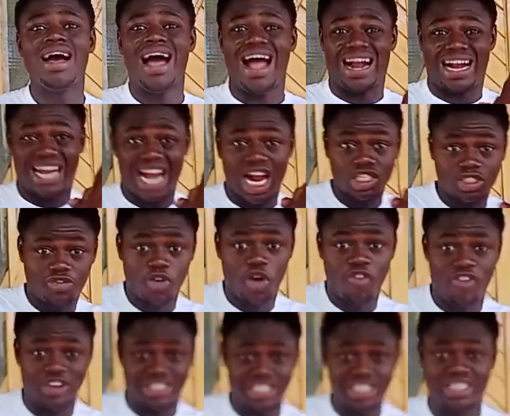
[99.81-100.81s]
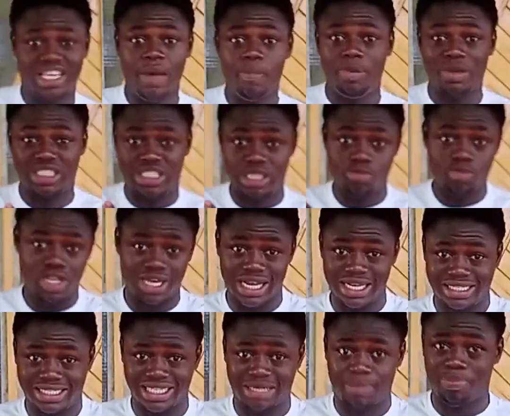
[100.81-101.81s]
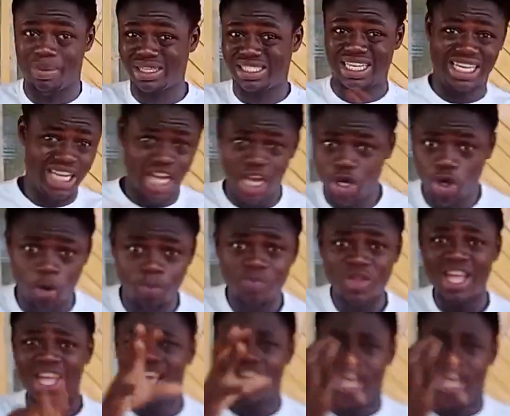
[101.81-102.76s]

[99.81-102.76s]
a class book versus Everton United, but and then, you know.